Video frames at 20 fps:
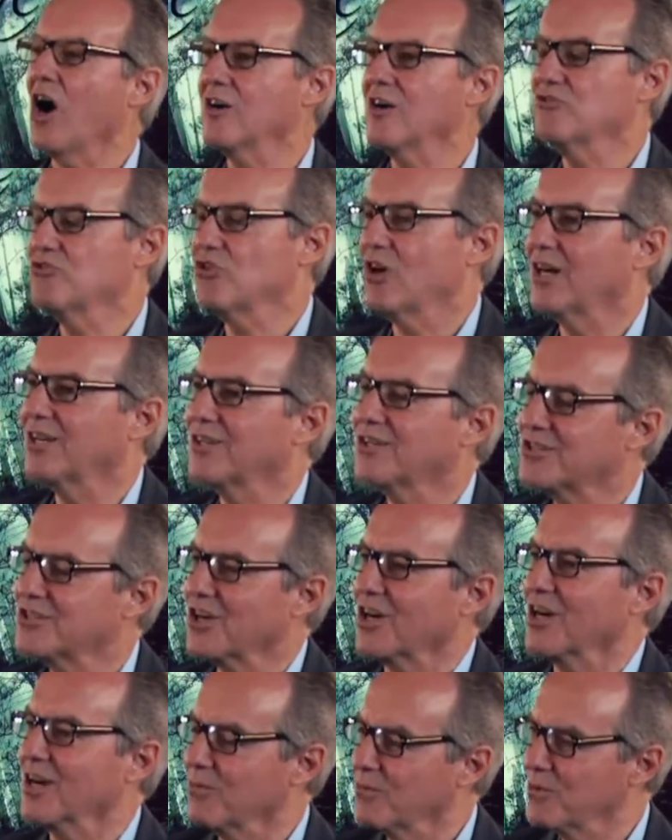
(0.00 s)
drugs
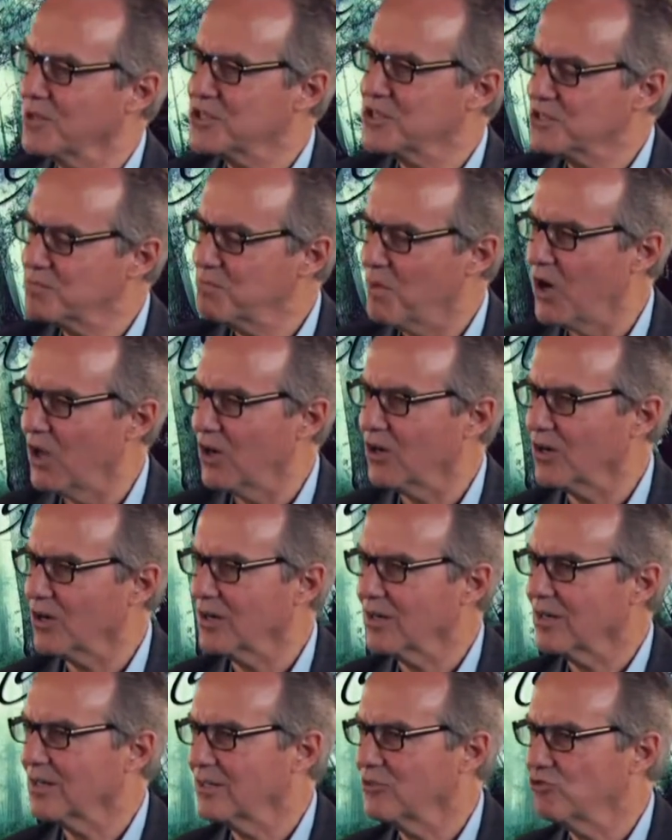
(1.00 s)
started with
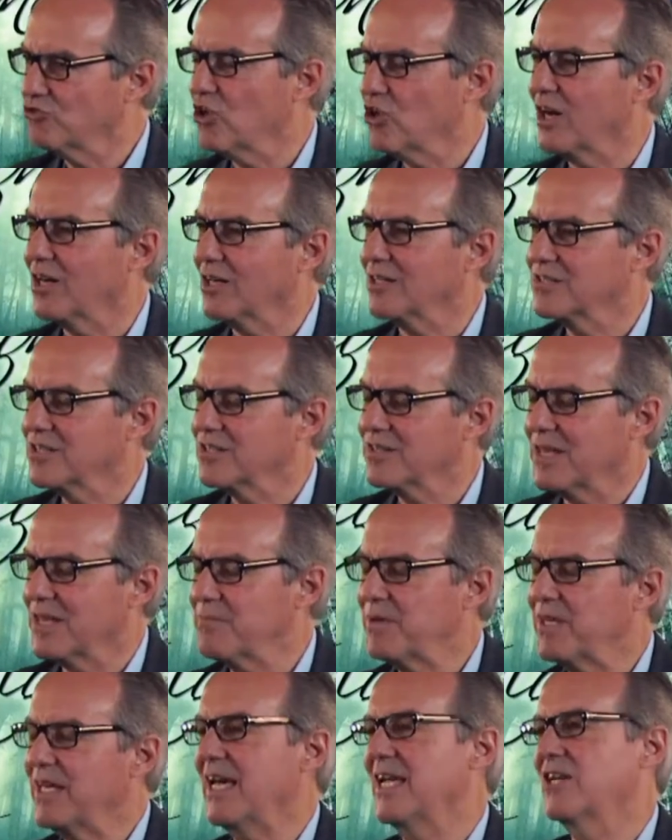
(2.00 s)
smaller drugs that they
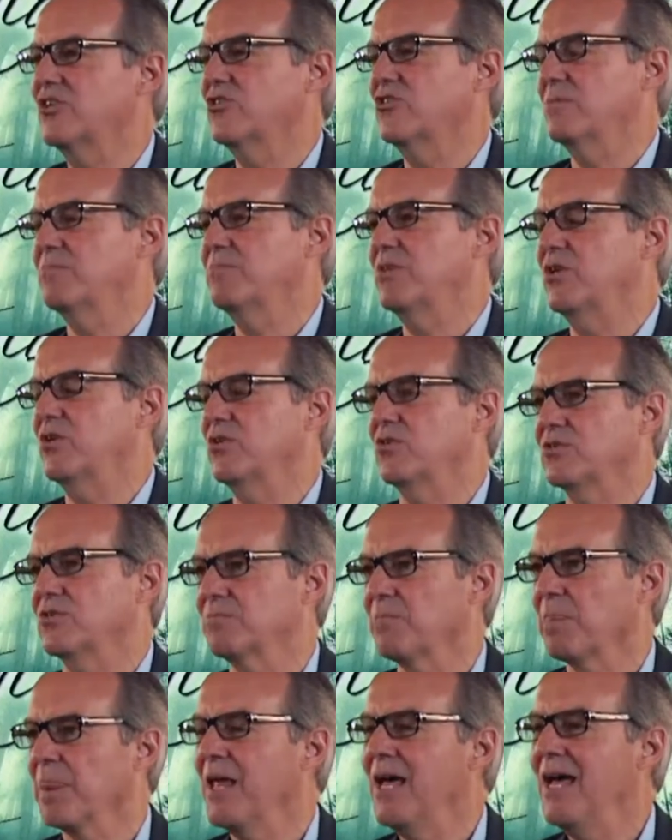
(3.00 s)
began to abuse.
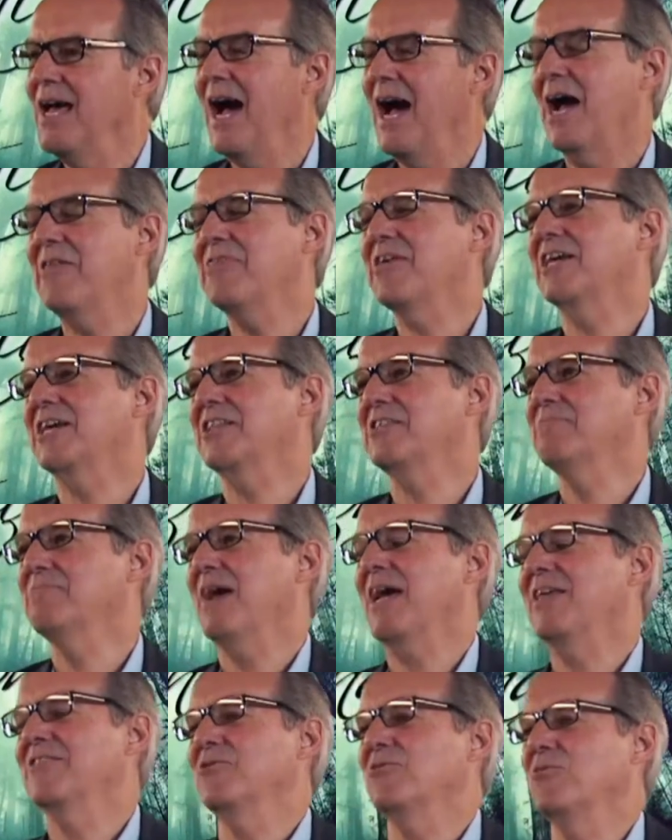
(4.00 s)
I think of the
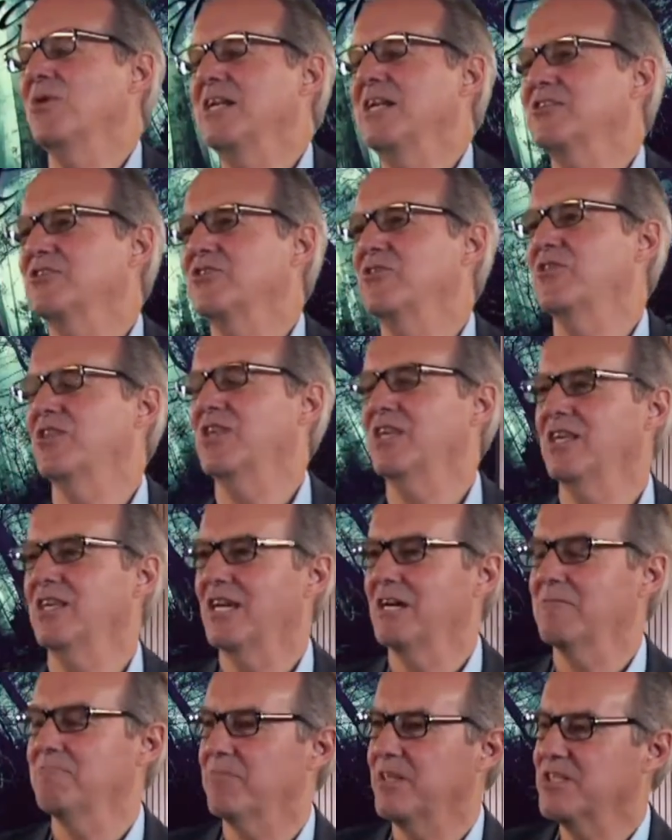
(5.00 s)
man that went to
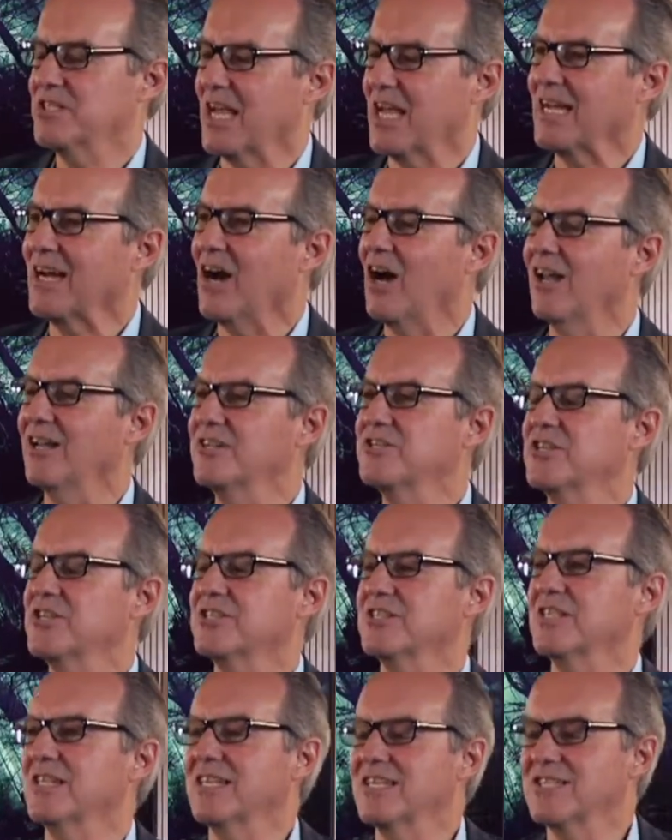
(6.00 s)
the psychologist,
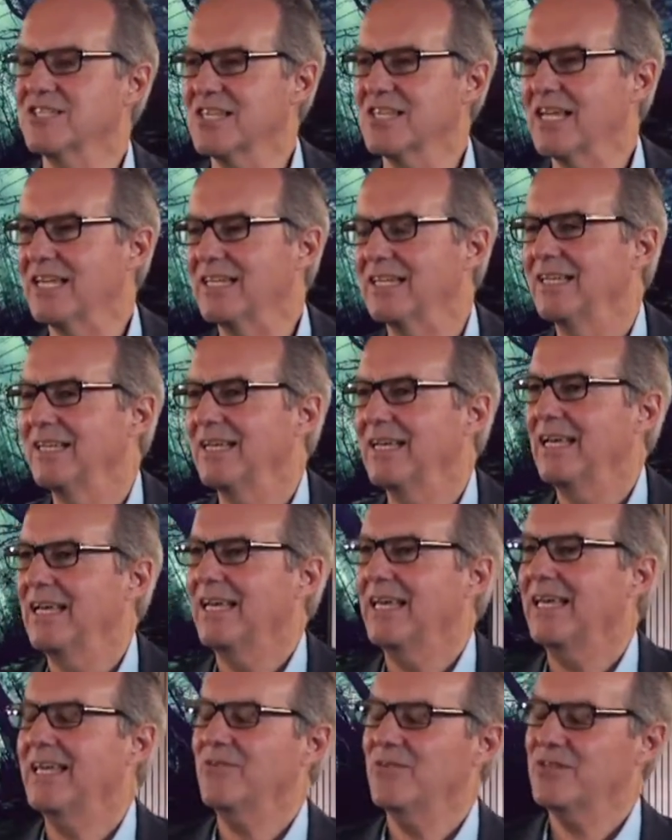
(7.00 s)
and he said,
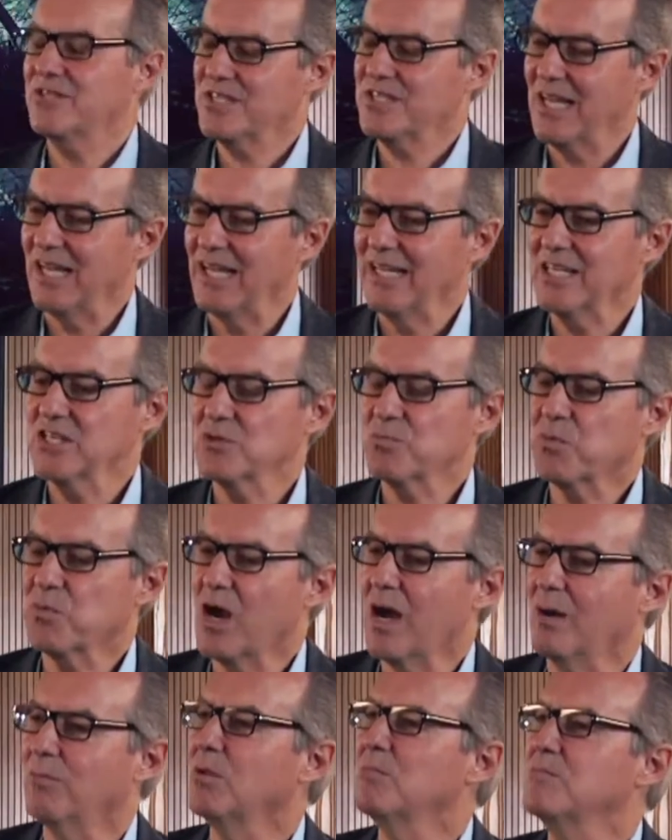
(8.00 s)
he was telling his
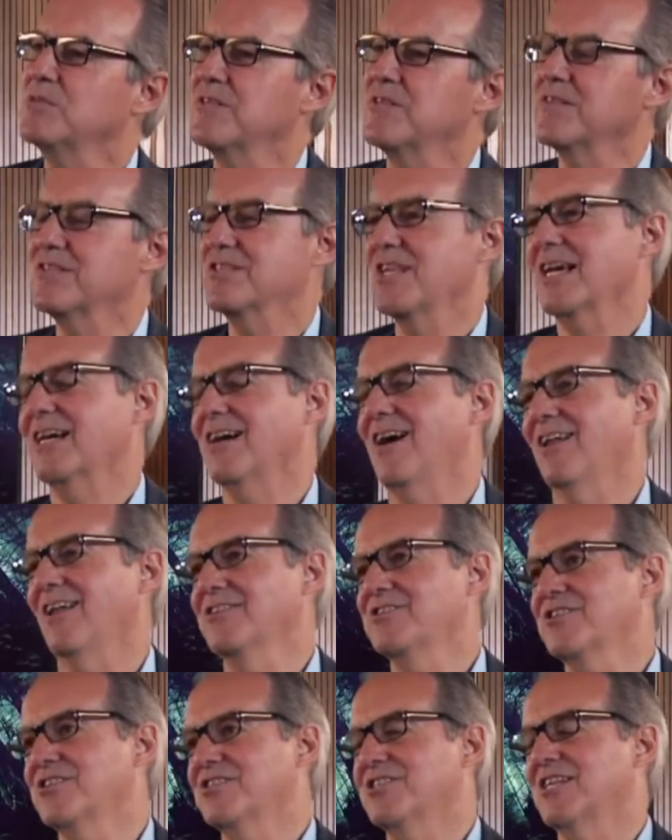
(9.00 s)
problems, and the
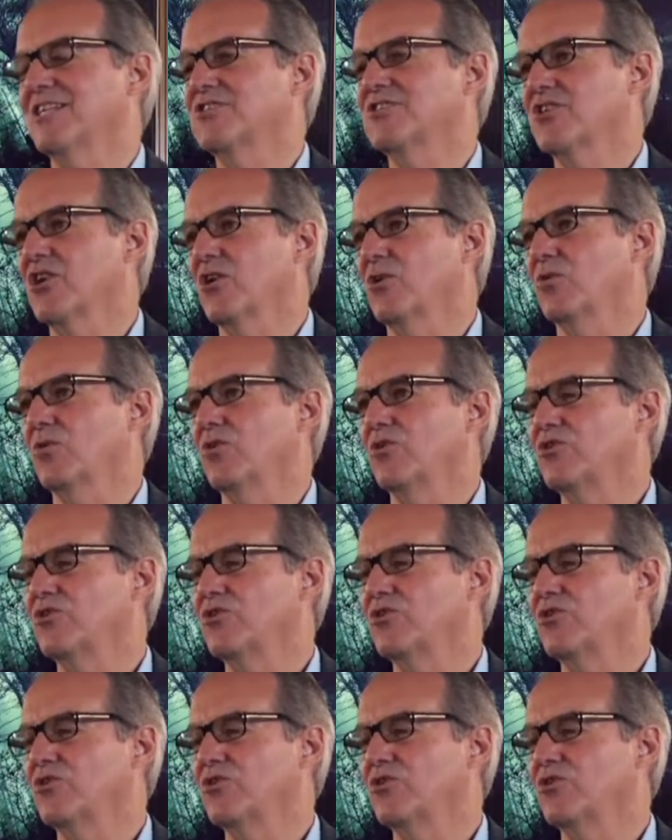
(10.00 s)
psychologist said, "So do